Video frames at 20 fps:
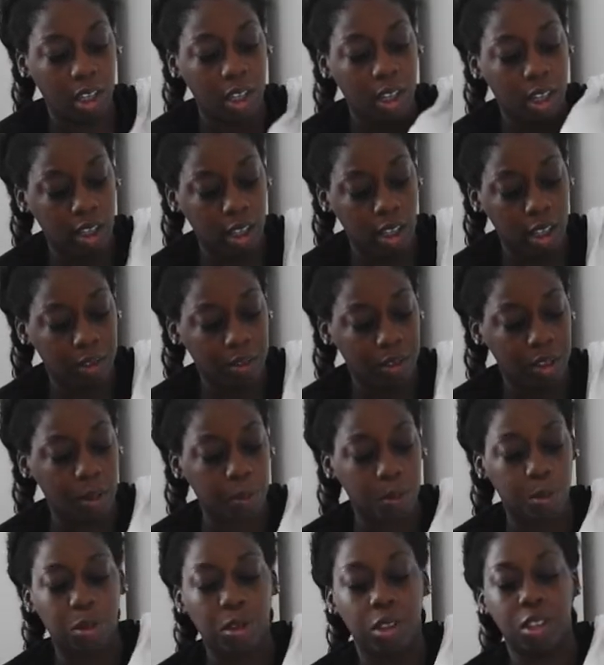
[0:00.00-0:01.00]
I love the
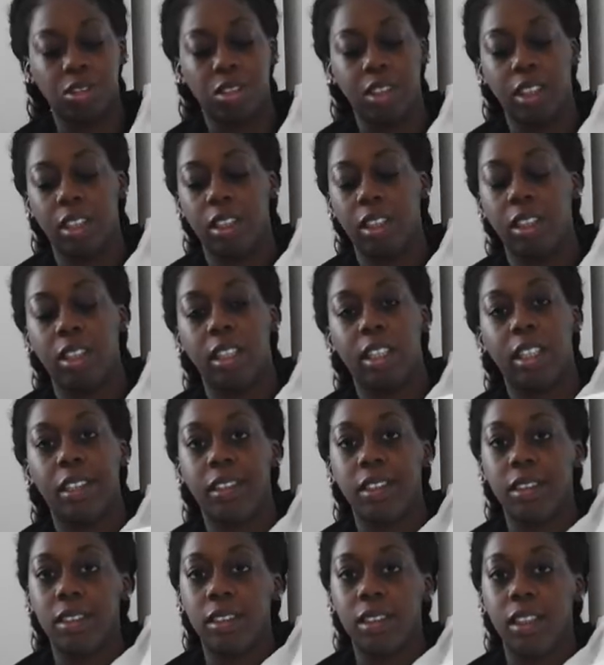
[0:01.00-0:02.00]
embroidery and the
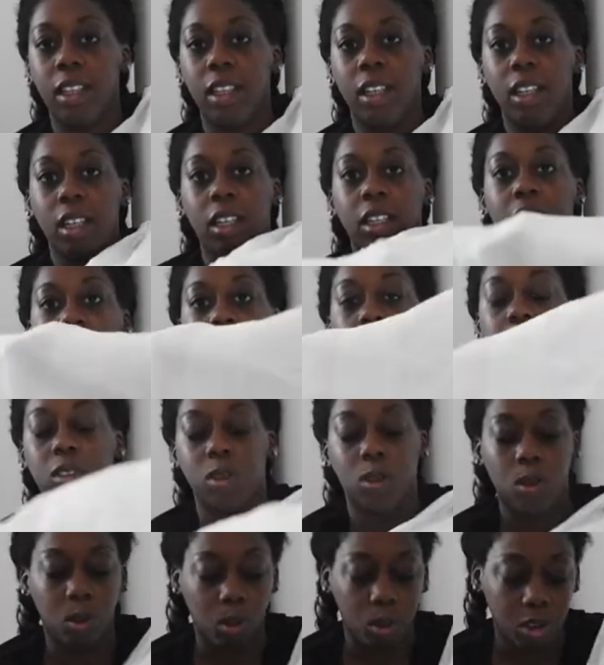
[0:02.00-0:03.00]
lace. It's
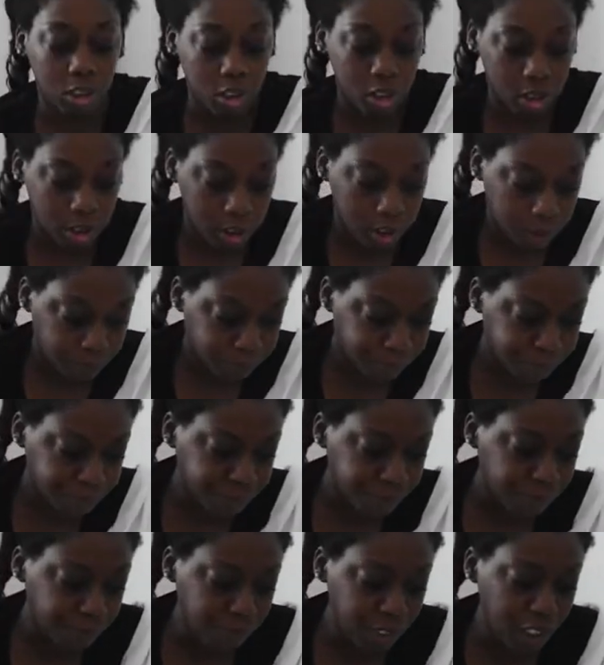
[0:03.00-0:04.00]
gorgeous.
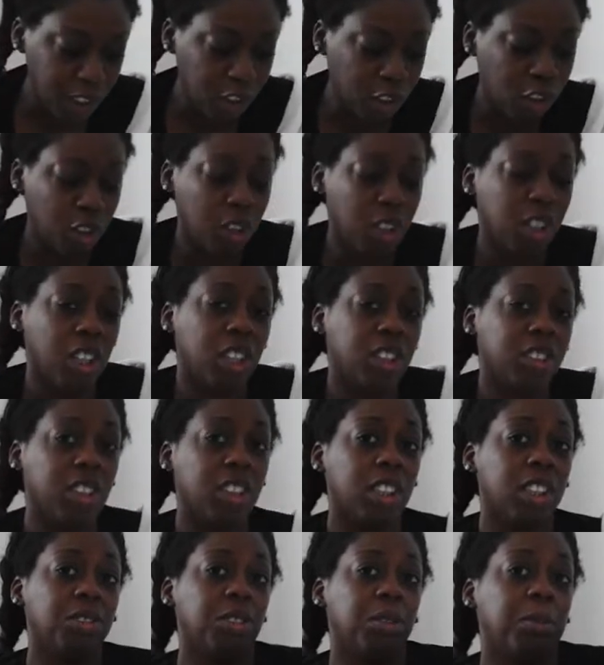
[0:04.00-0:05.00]
So you could also
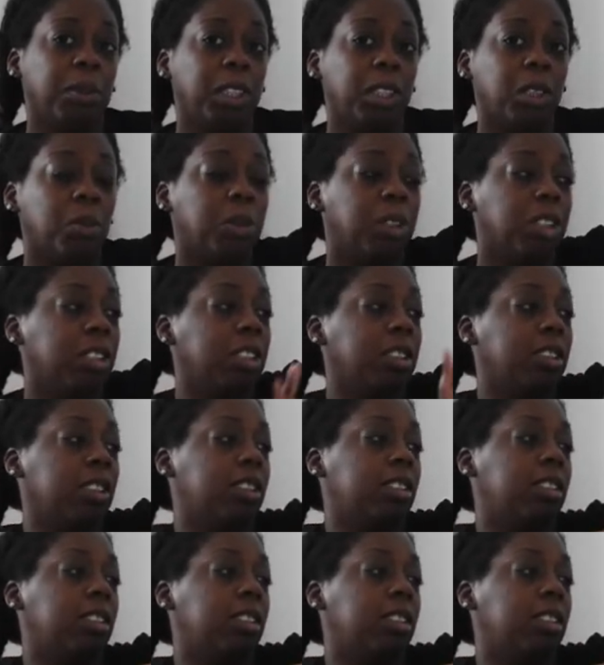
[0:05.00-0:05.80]
look for me to wear this at